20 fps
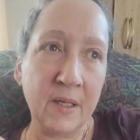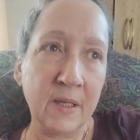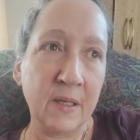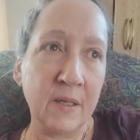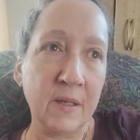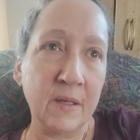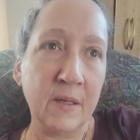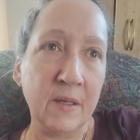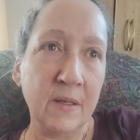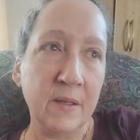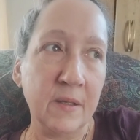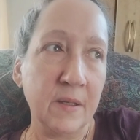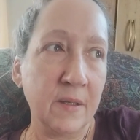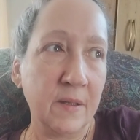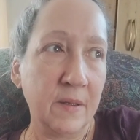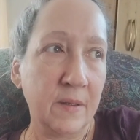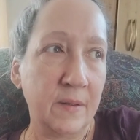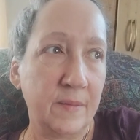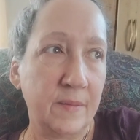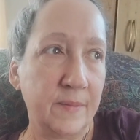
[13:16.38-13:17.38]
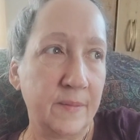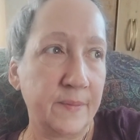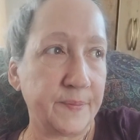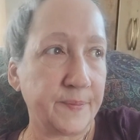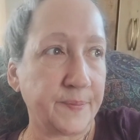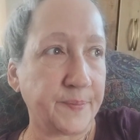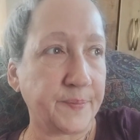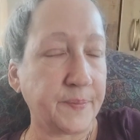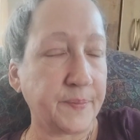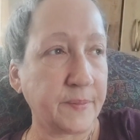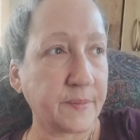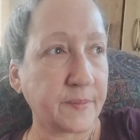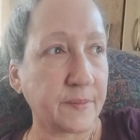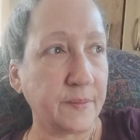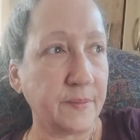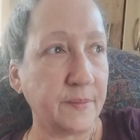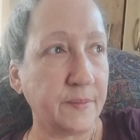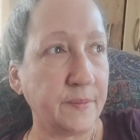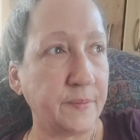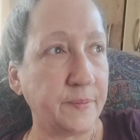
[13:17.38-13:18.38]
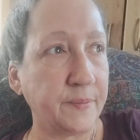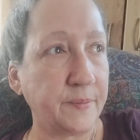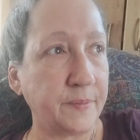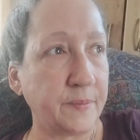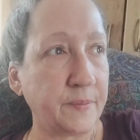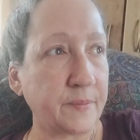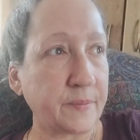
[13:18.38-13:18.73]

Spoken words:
(silence)